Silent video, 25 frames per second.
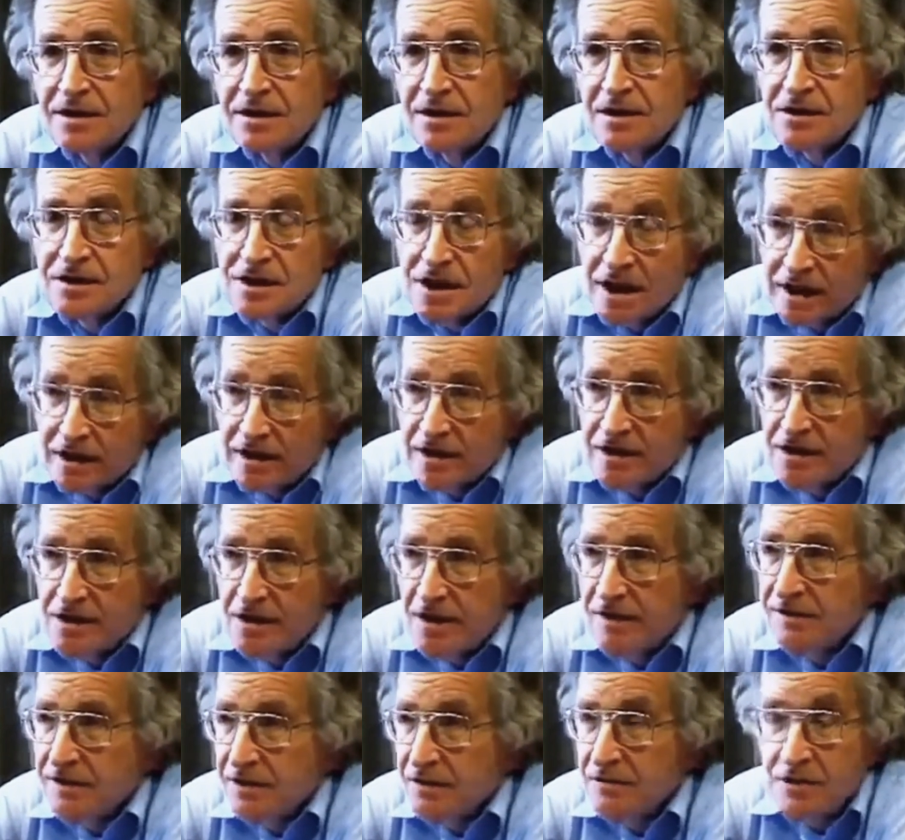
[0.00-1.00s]
So
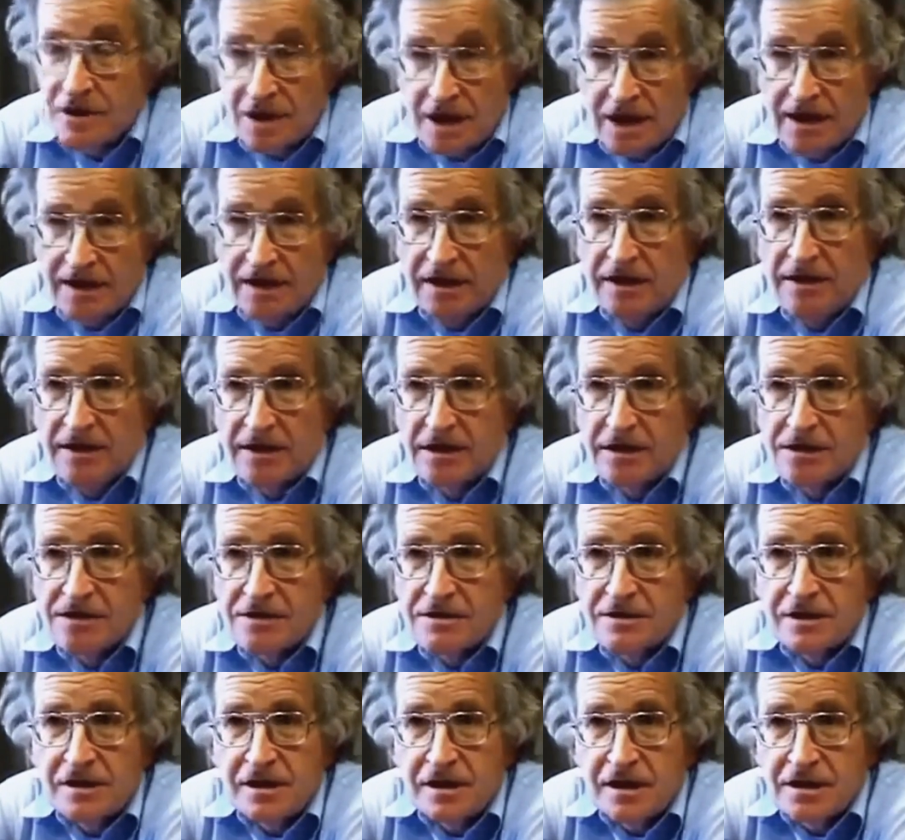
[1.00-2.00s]
sectors of it were highly
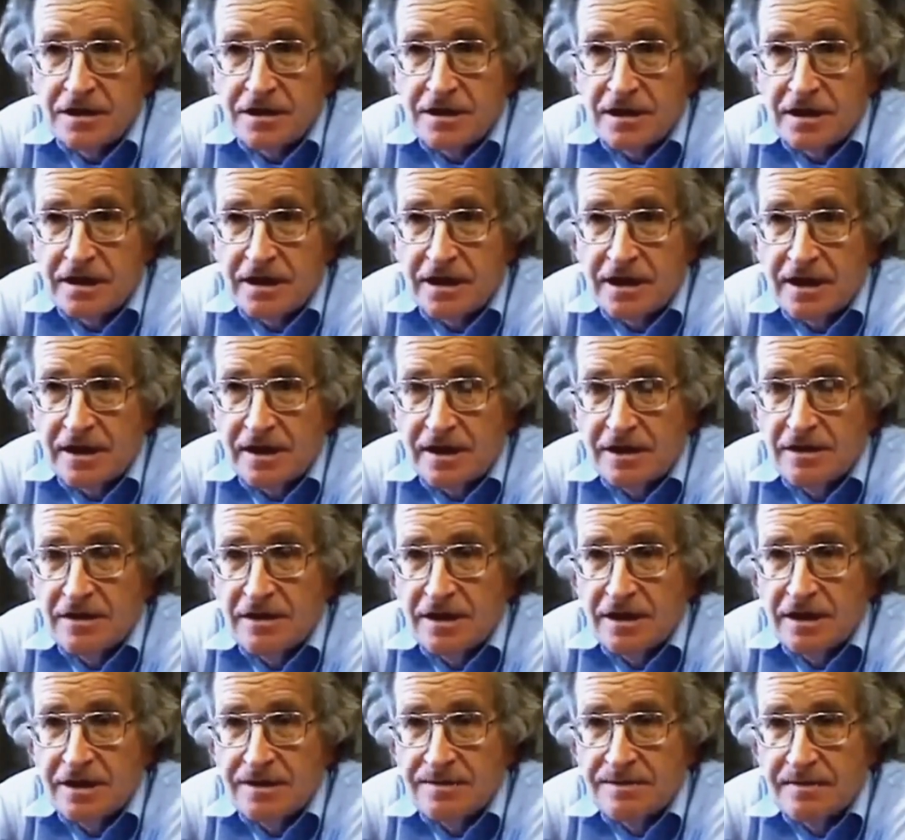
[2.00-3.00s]
industrialized, like
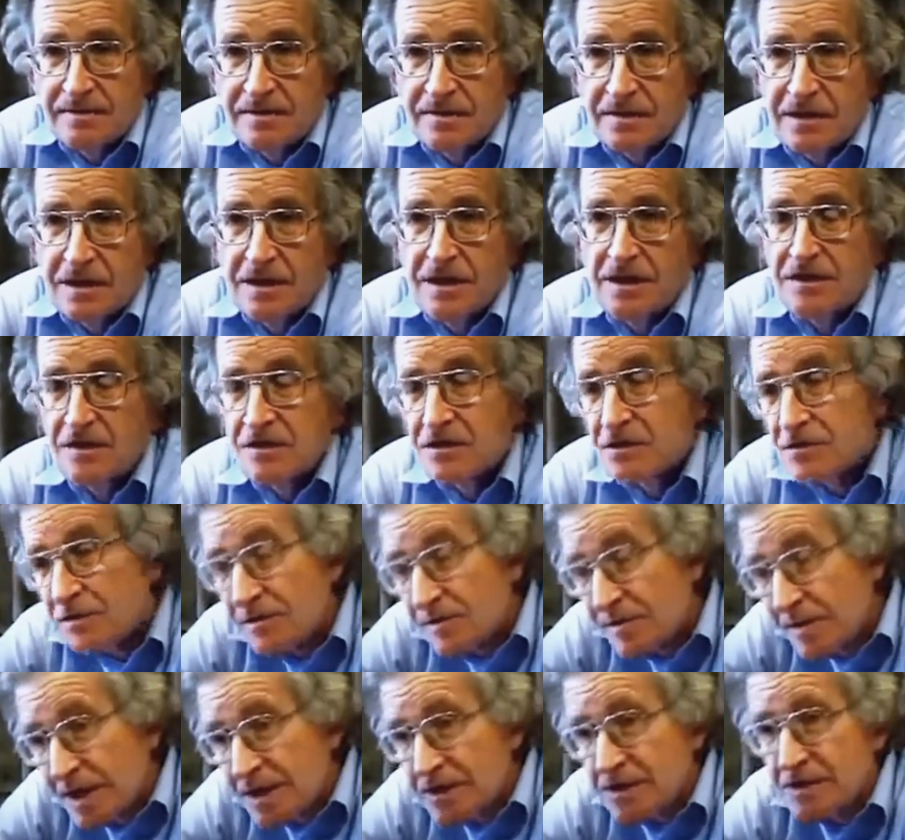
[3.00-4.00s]
Catalonia.
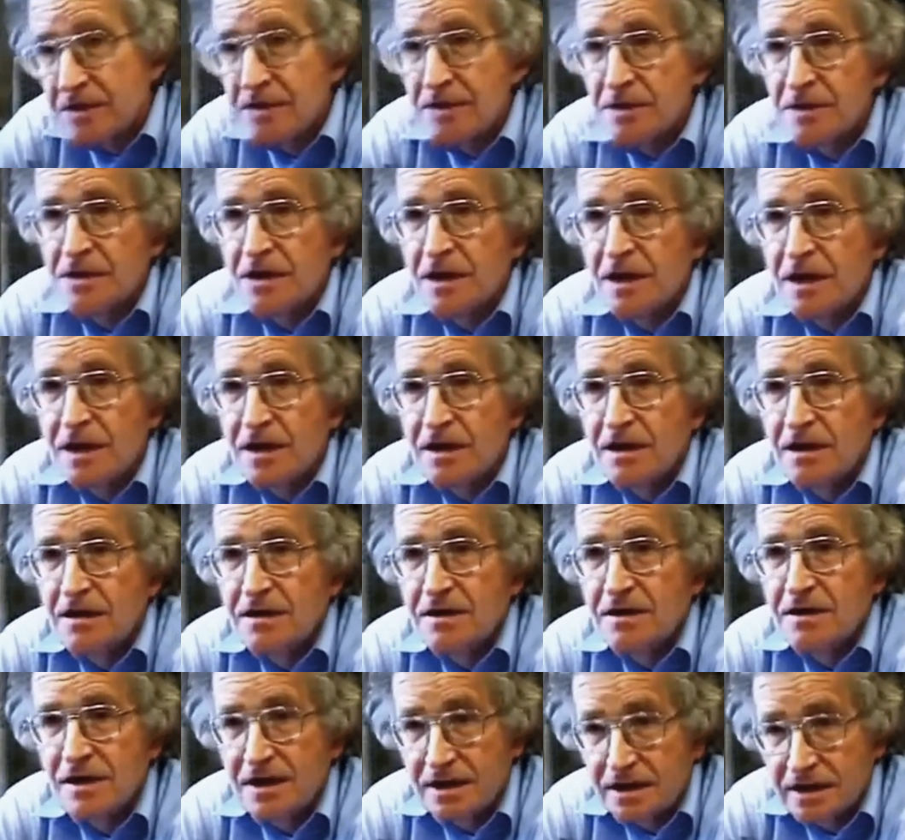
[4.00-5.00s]
Others were peasant
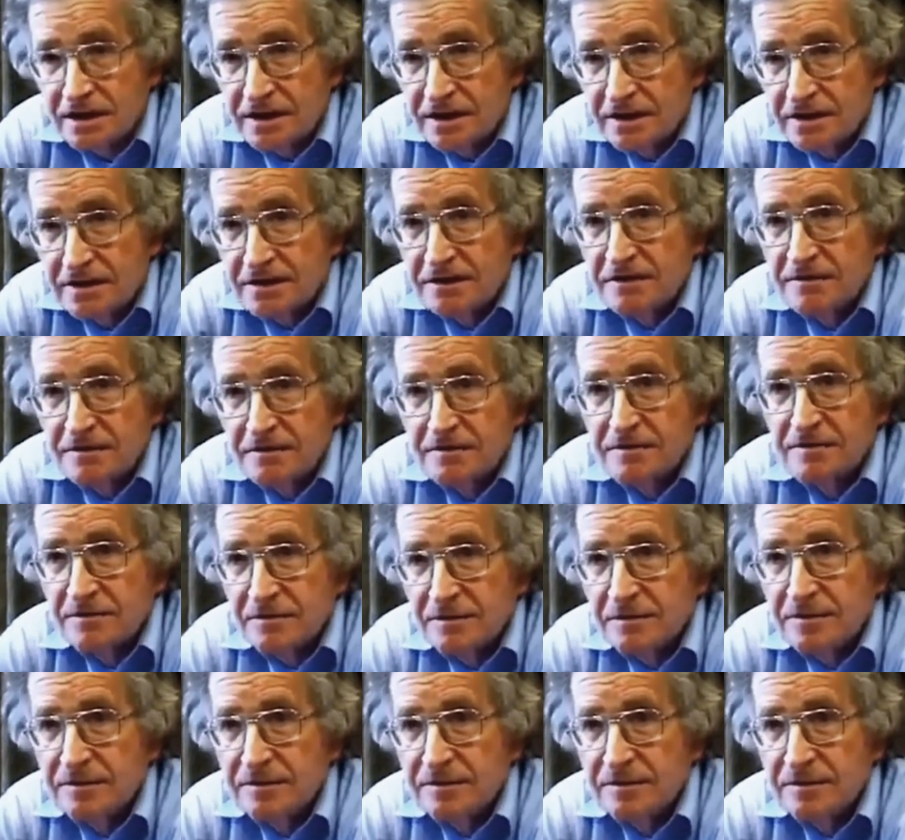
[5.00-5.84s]
societies, like, you know,